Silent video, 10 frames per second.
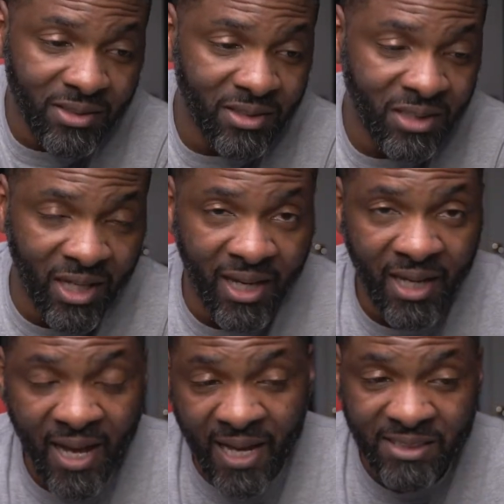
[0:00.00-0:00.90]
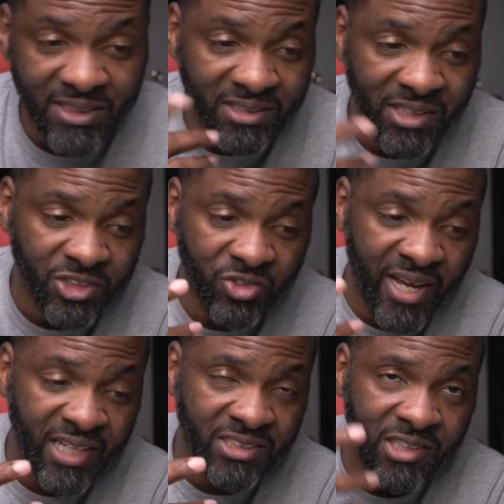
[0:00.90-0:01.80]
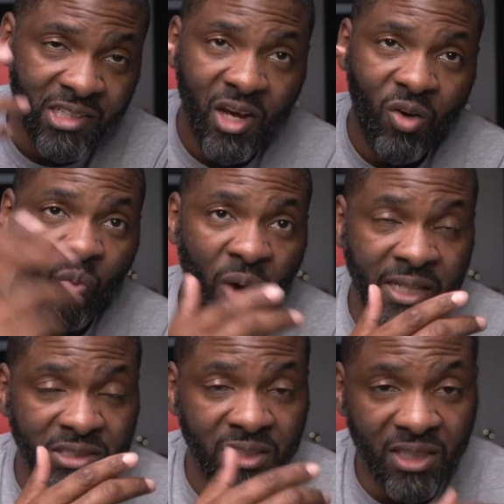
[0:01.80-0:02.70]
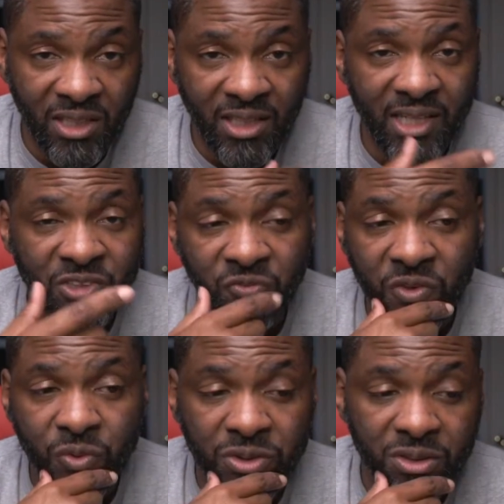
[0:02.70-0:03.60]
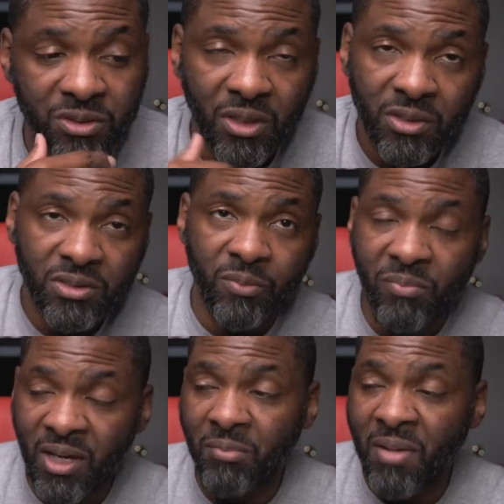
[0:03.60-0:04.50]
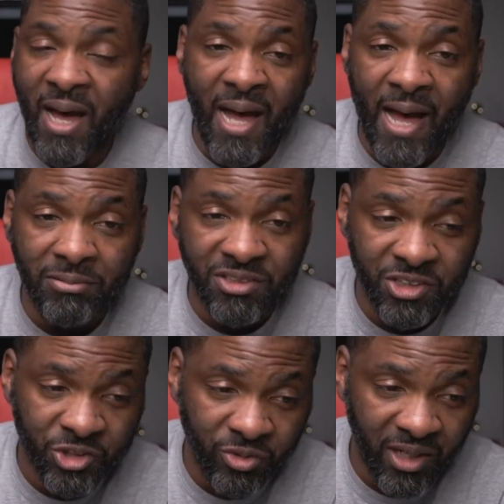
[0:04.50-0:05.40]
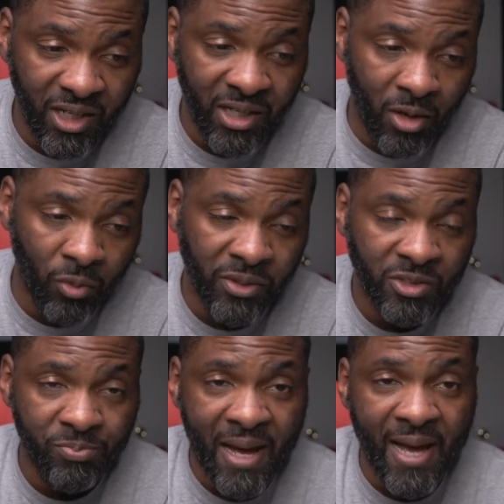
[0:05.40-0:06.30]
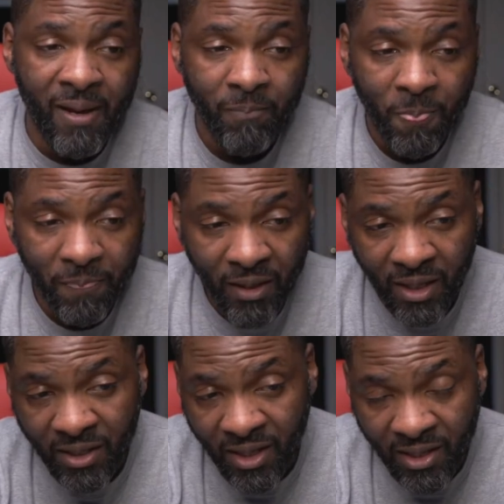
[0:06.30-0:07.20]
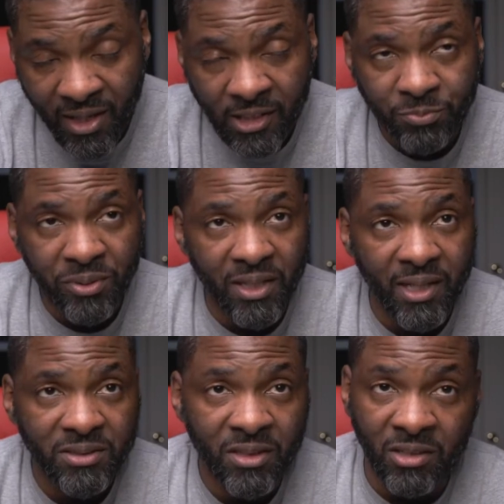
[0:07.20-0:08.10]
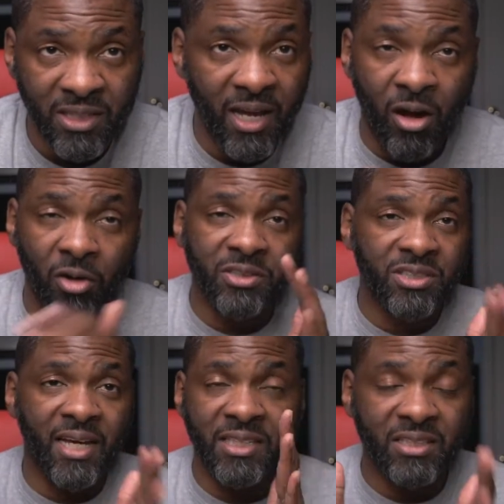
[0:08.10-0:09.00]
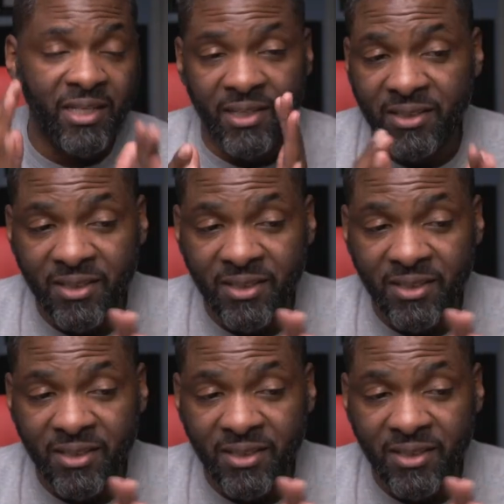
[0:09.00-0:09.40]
thing, ICT strategy, watching the ES futures to make my options trade on the SPY and the SPX, because they all the same thing.